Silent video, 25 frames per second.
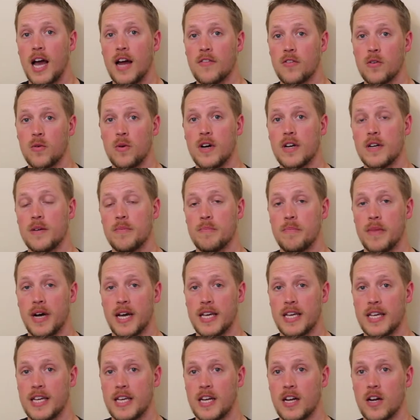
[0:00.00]
Hi everyone,
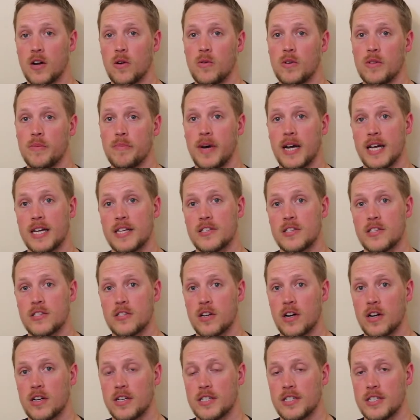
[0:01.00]
Mike here with Mike's
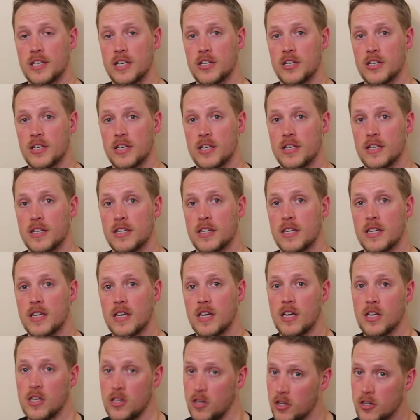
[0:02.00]
Dessert Decision,
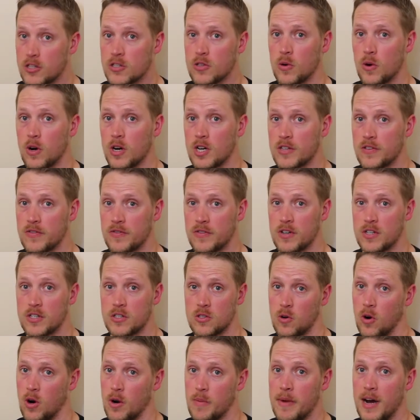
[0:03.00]
your source
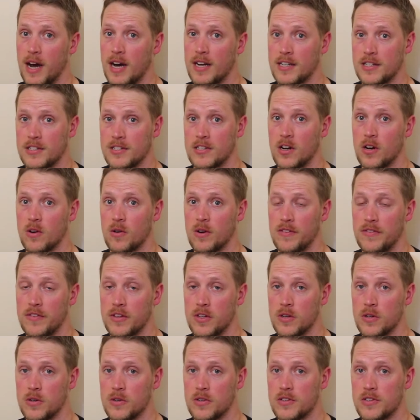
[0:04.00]
for store-bought dessert
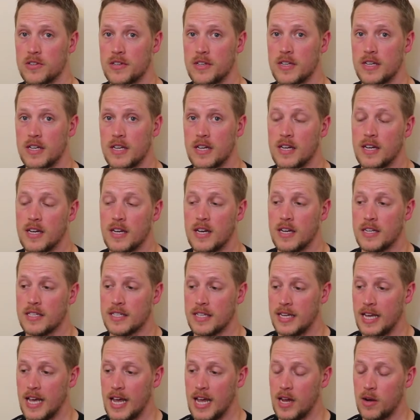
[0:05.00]
reviews.
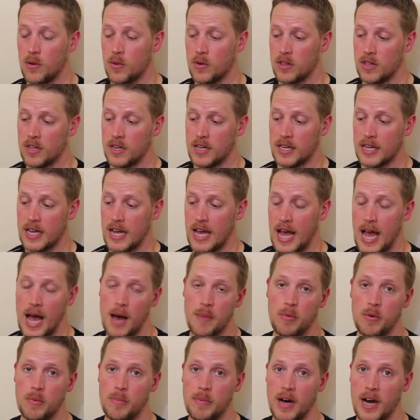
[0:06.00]
Today we're looking
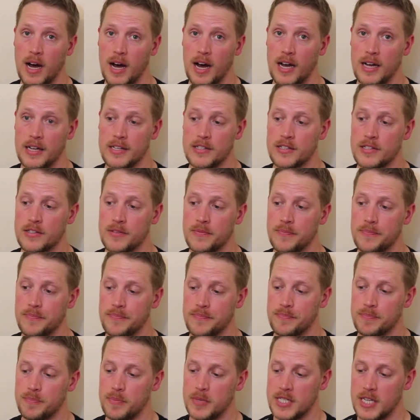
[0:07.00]
at apple pies,
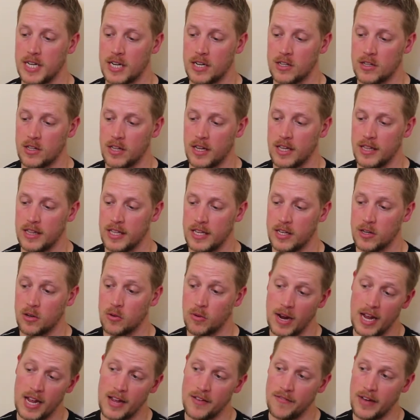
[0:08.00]
particularly
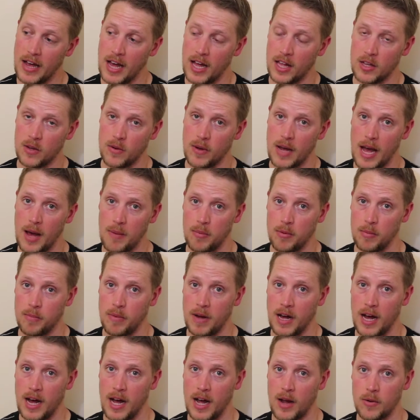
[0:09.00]
the Great Value
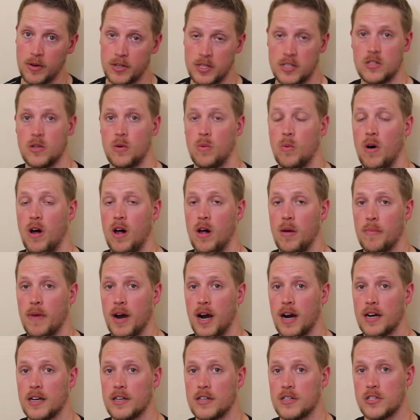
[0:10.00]
apple pie, which is a
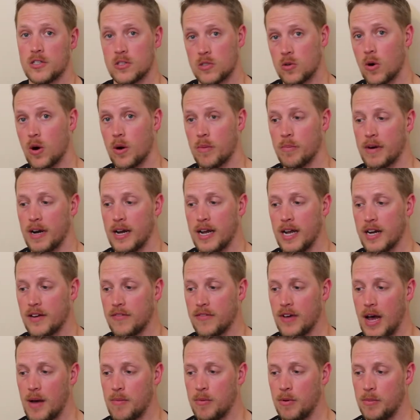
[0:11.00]
Walmart store
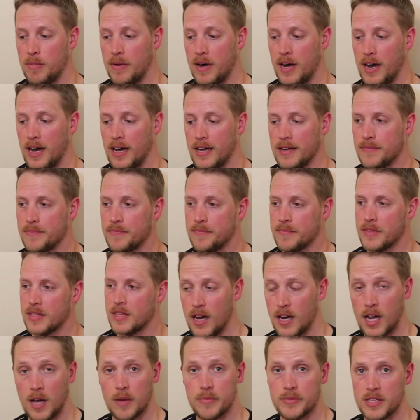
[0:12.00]
brand of apple pie.
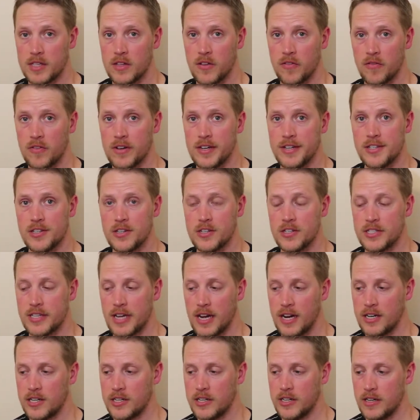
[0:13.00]
It comes in the freezer
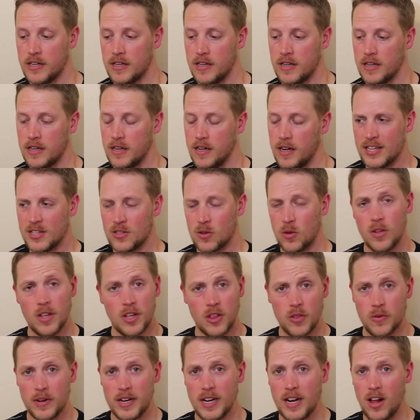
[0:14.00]
section. It's
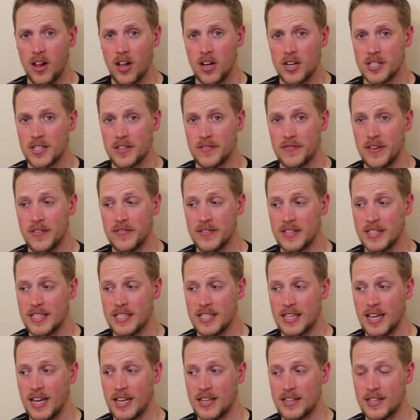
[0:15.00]
only
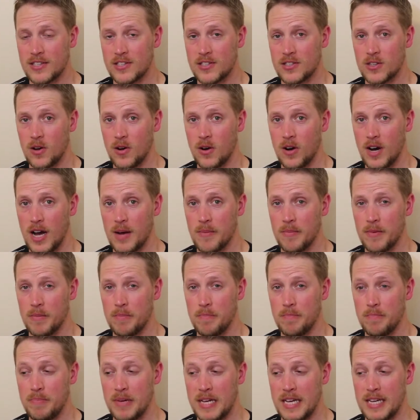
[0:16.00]
$3.50, so
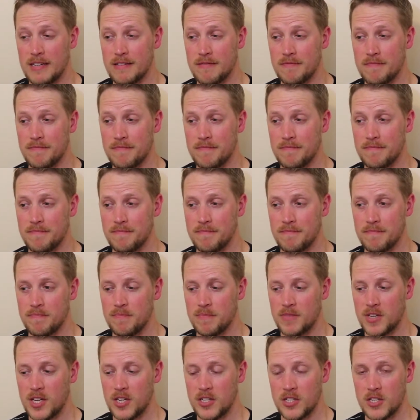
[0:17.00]
I'm a bit
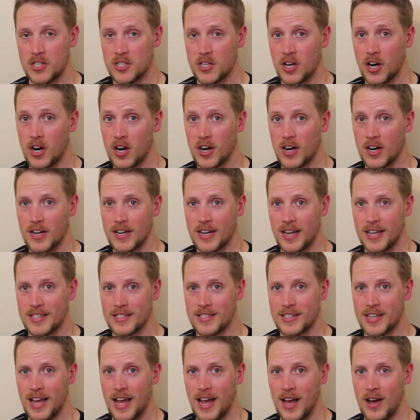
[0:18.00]
concerned
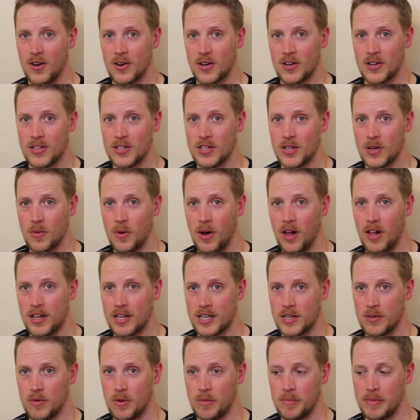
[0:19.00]
as to how good the
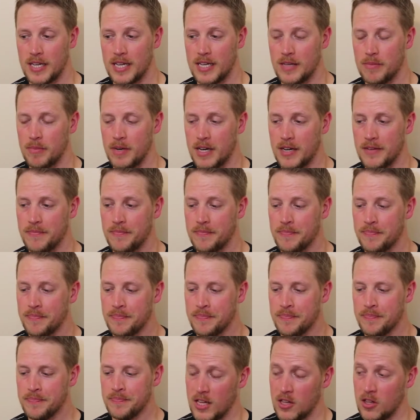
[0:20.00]
quality will be, but
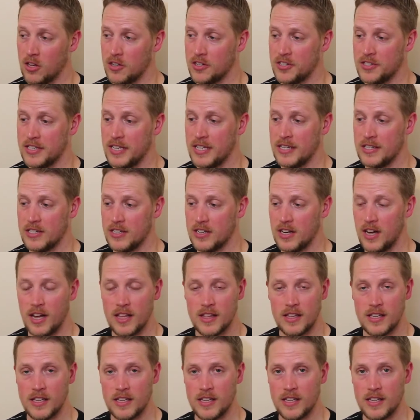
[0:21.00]
it looks decent
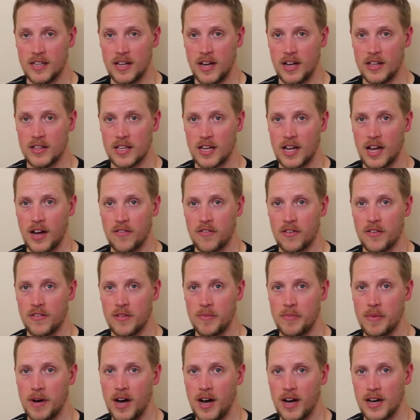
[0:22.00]
on the
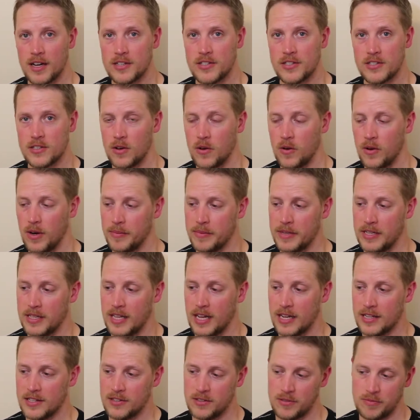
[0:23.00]
cover of the box, so I
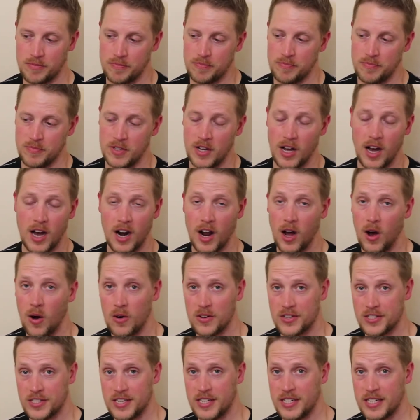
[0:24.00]
mean that's not
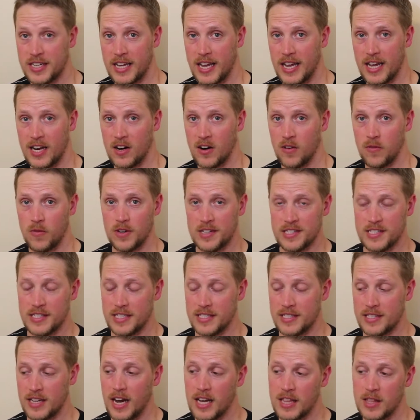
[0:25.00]
always an indicator of
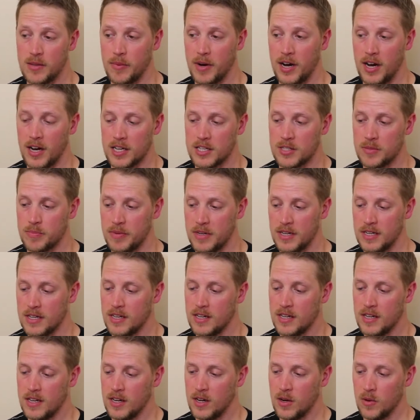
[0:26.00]
what's inside the box,
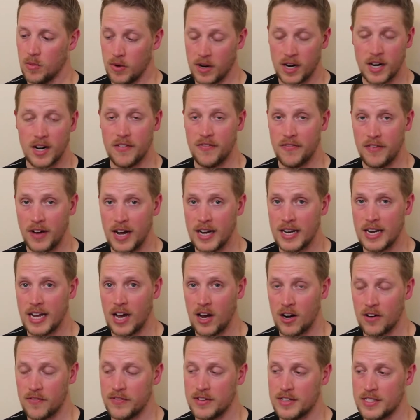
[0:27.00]
but we're gonna
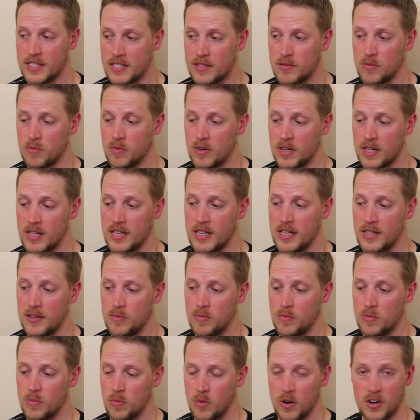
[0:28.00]
find out if it's
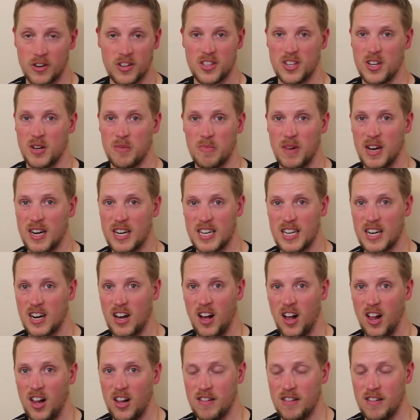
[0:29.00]
really worth your money at